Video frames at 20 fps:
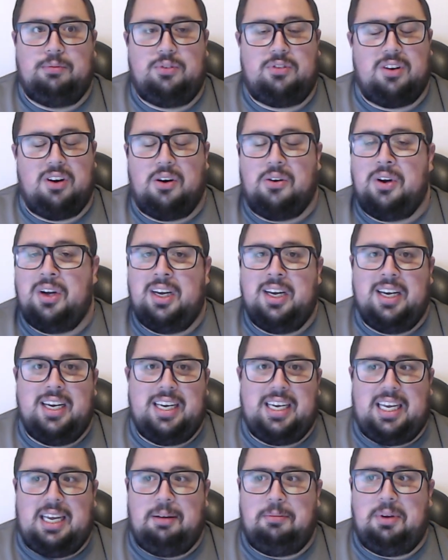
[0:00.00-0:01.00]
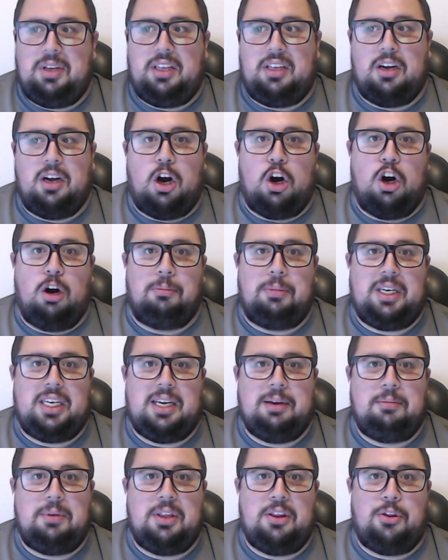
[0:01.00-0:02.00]
So give me Army,
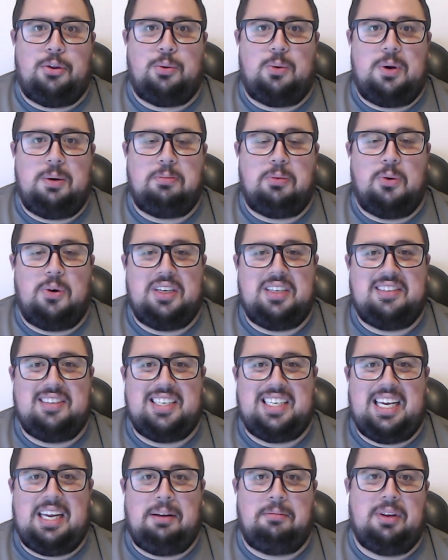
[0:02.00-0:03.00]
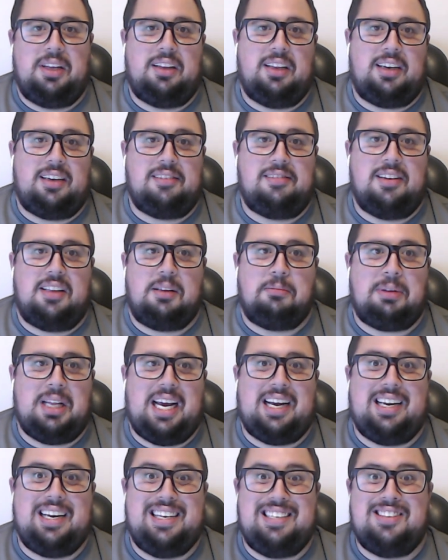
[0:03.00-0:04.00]
give me the three points in a game that, like I said, the
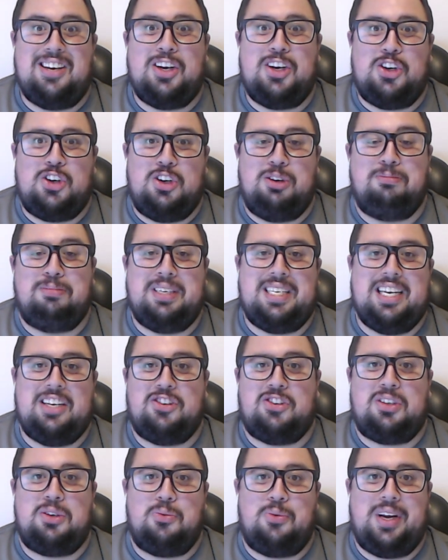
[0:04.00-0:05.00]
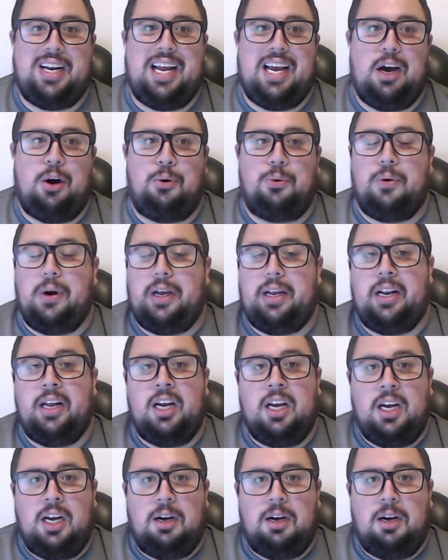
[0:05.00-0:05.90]
Black Knights could potentially win outright.